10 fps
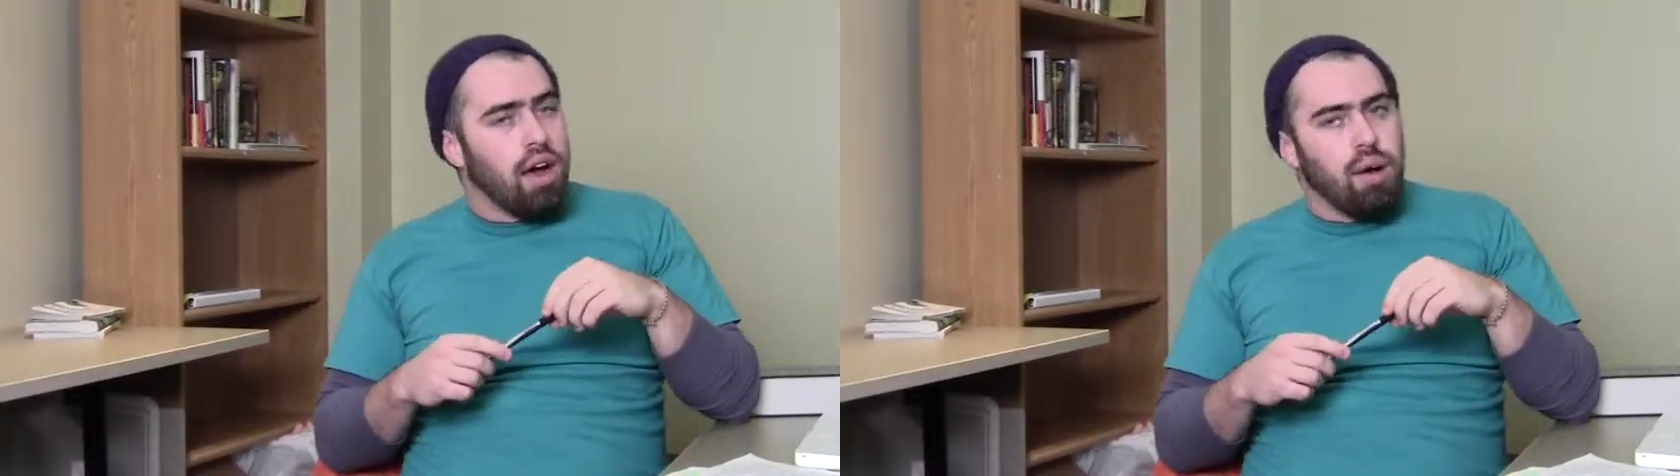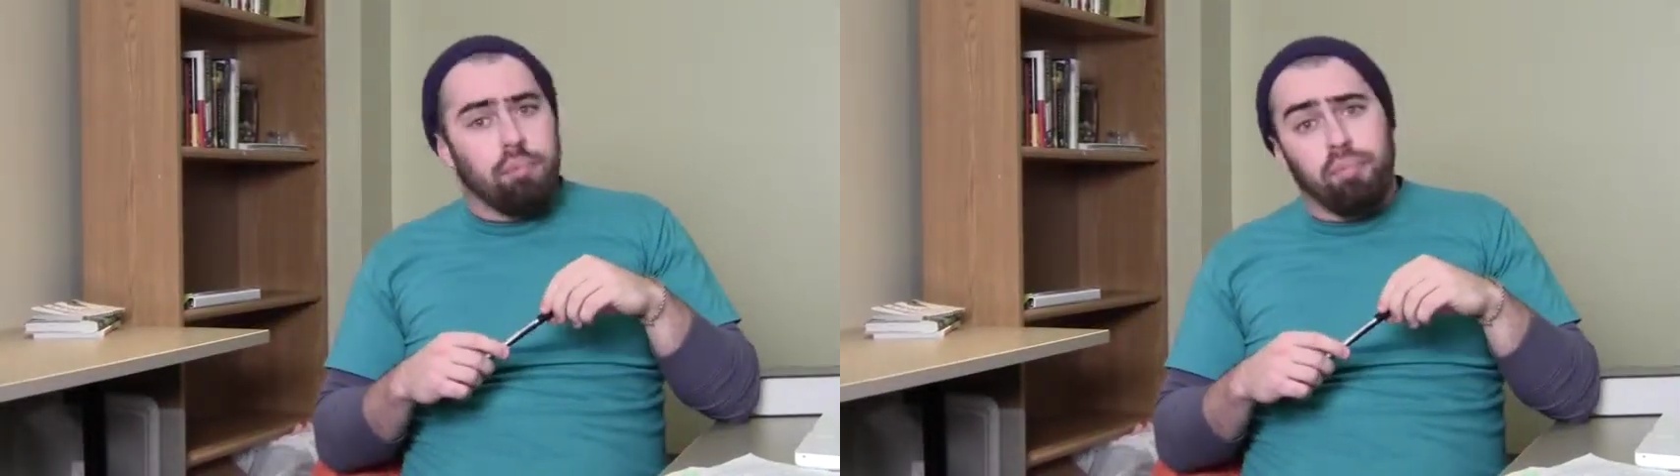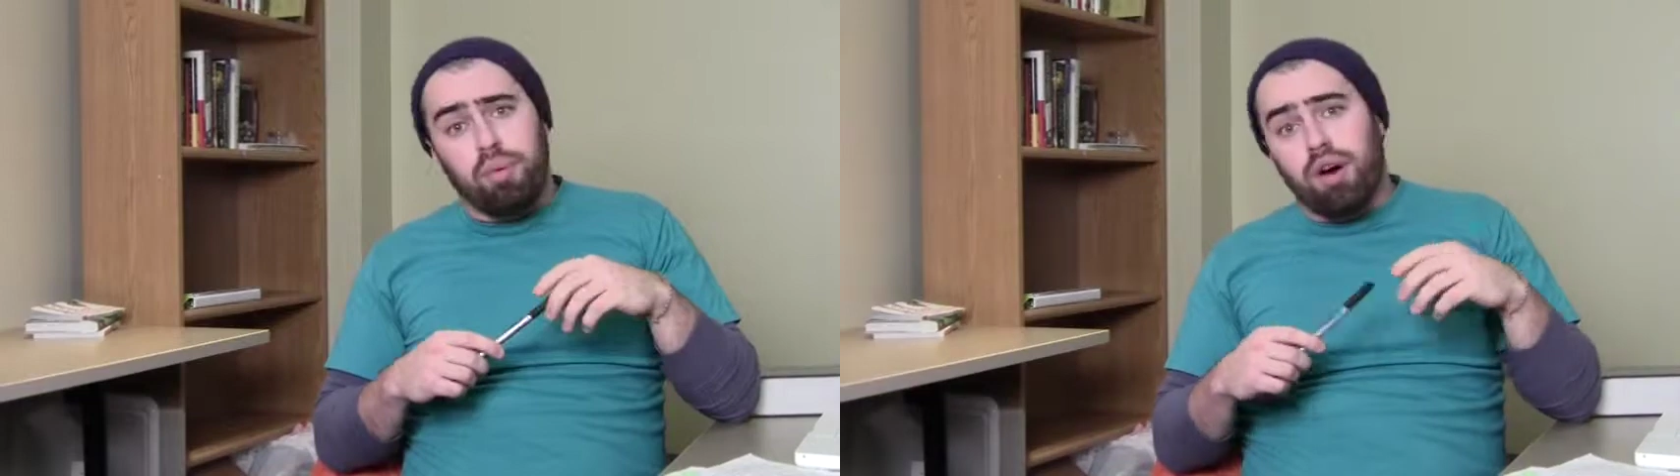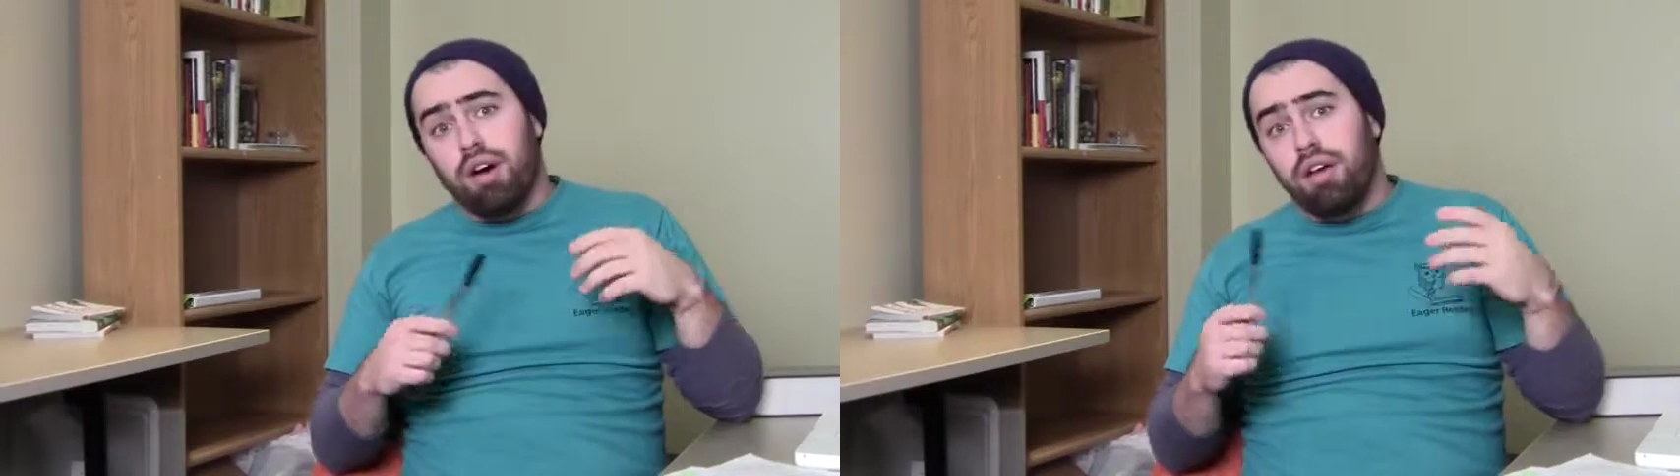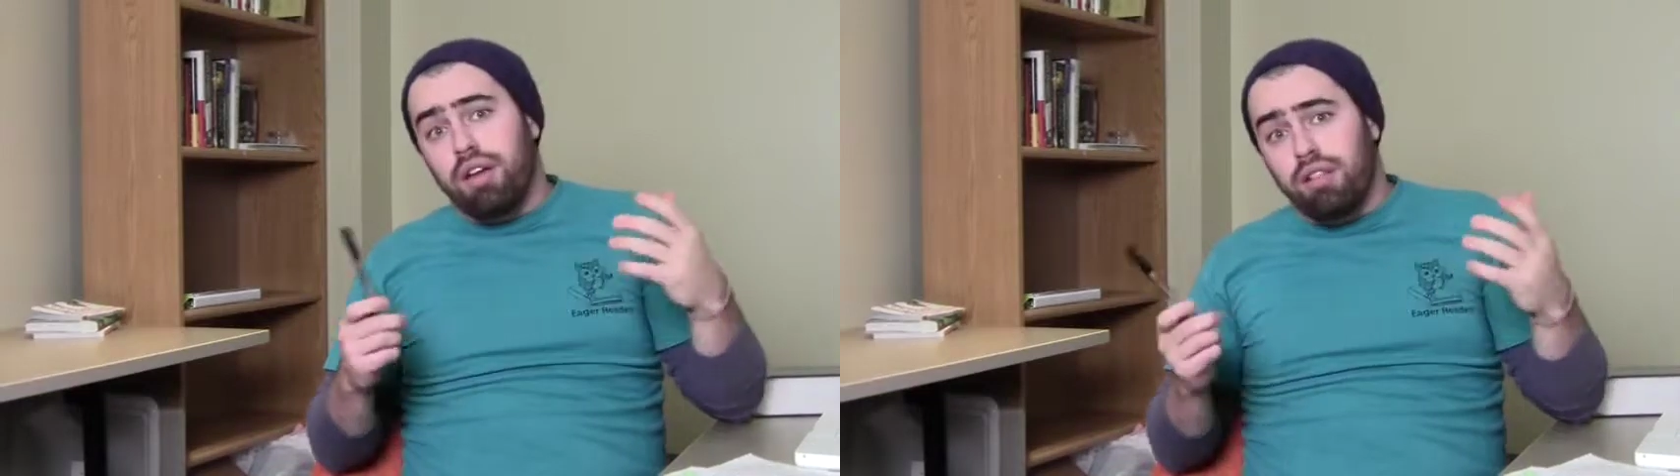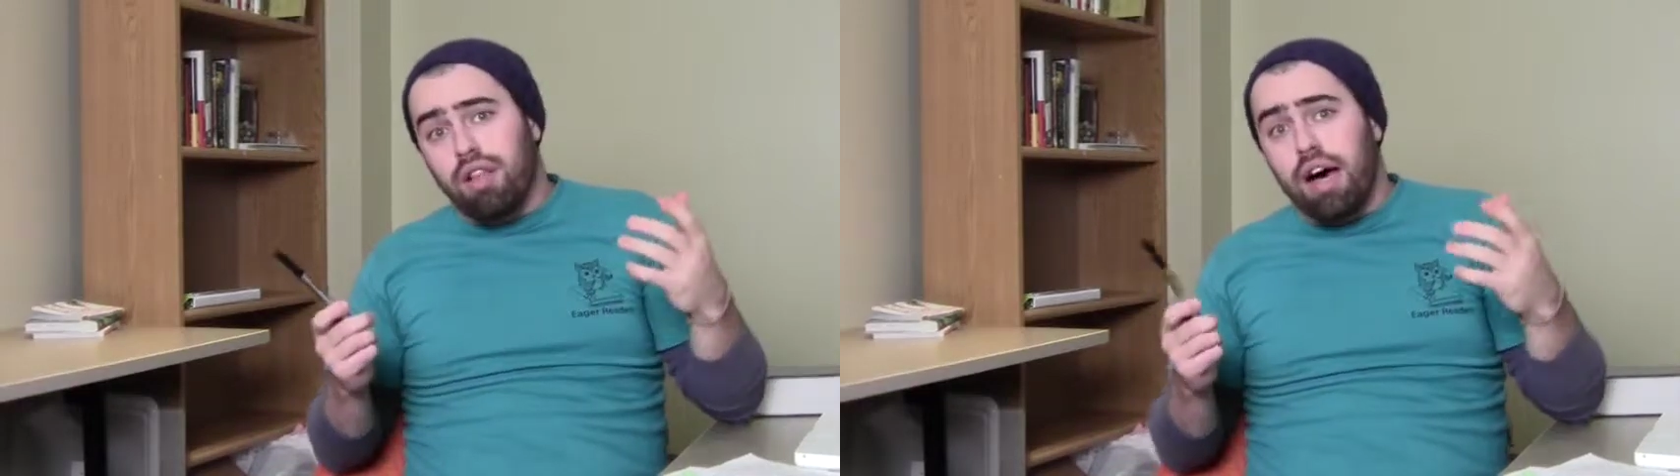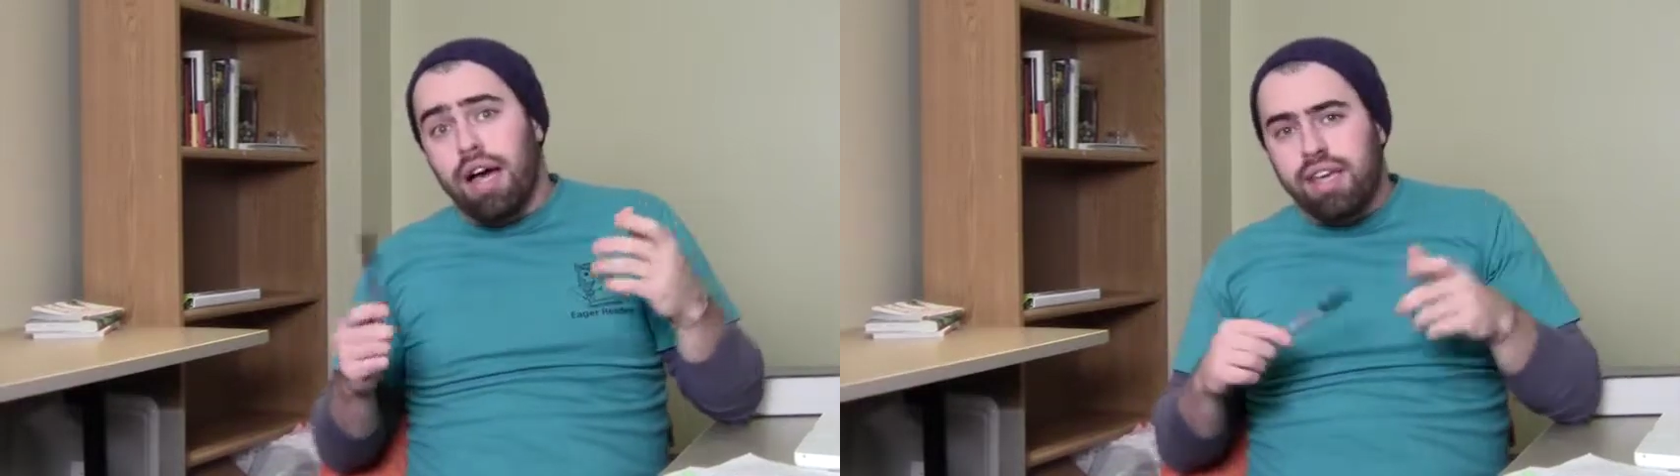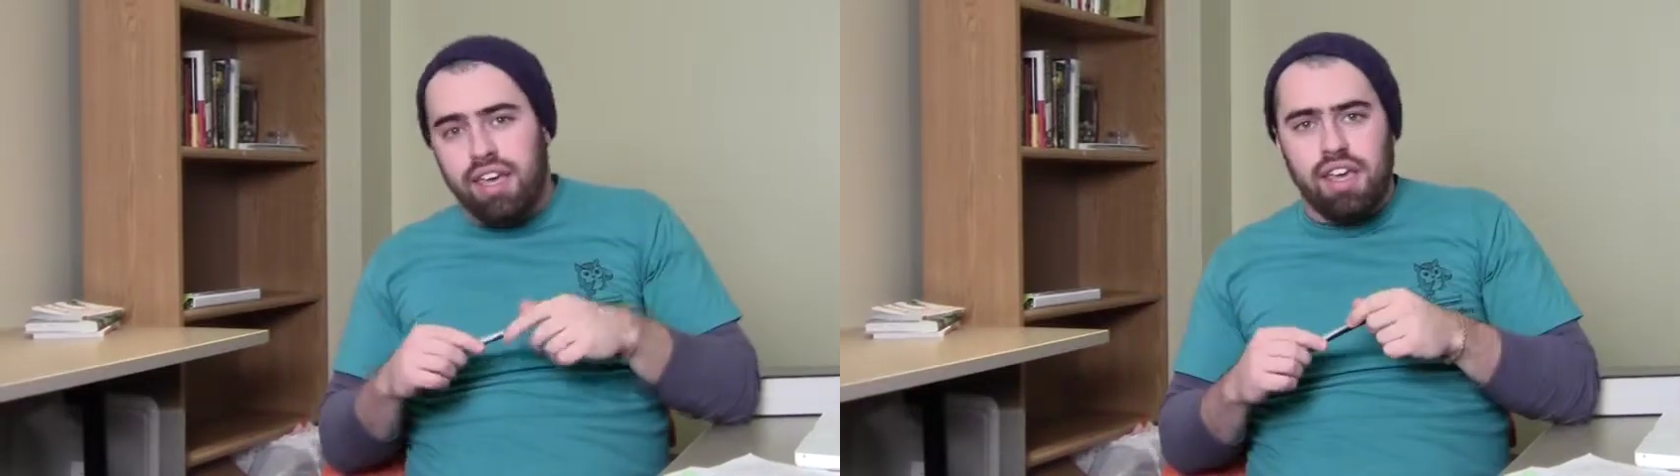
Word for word: Um, but lying